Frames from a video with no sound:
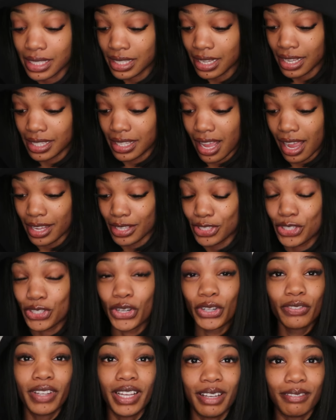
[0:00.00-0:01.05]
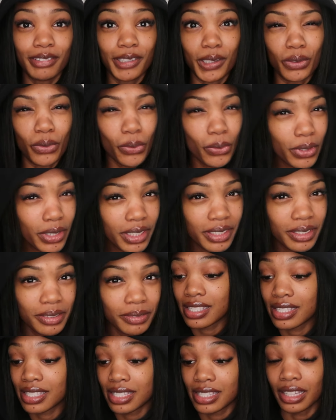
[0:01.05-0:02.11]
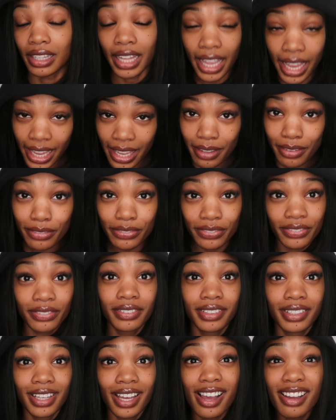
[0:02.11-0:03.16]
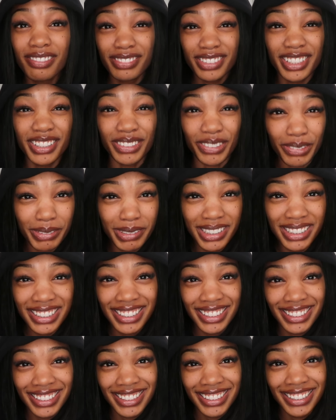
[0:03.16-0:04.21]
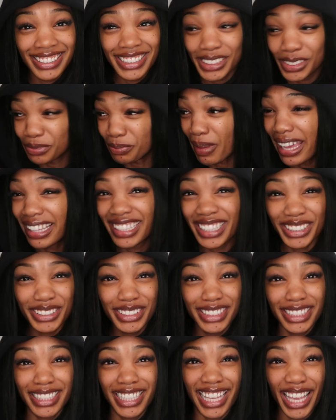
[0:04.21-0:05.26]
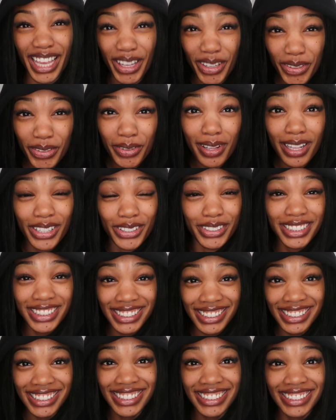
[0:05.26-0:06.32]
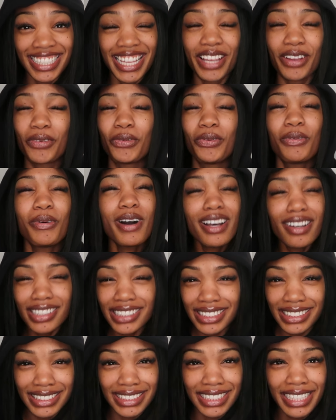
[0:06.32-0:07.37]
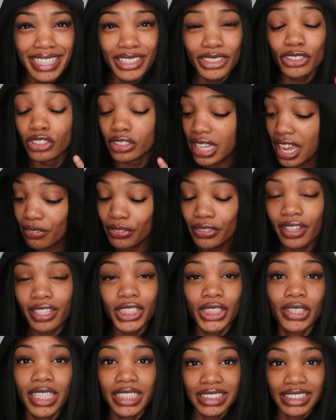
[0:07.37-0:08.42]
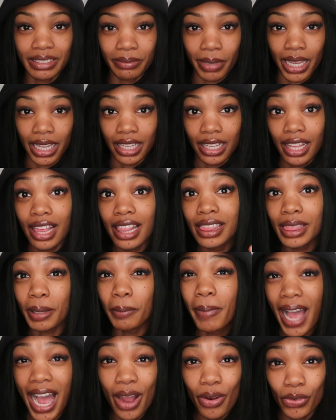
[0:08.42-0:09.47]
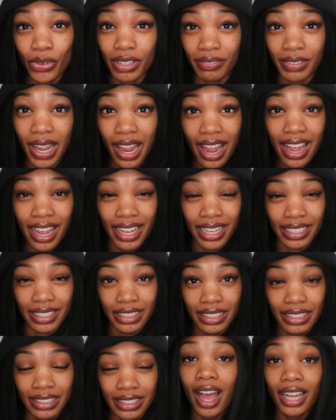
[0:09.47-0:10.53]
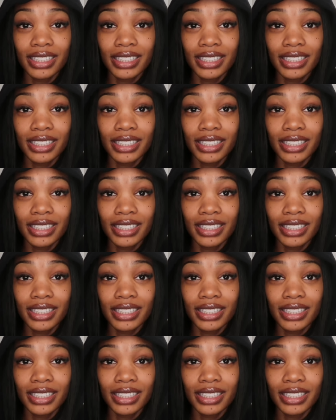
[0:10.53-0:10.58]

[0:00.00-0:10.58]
A, a, a servant of the Lord, a slave of the Lord? This man that used to kill Christians? Like, what? Never underestimate the power of God.